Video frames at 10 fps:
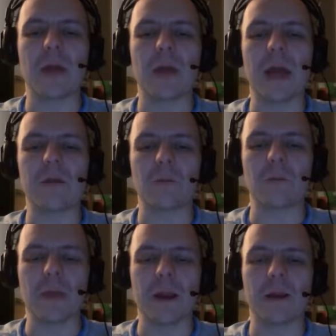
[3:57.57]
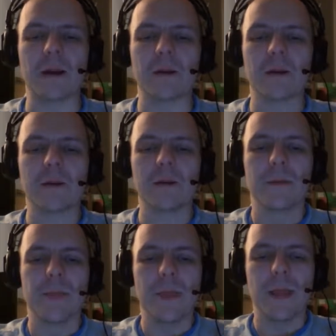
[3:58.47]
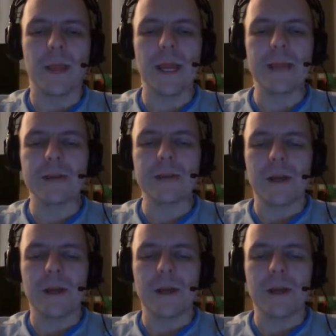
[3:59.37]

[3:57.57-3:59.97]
at rare, and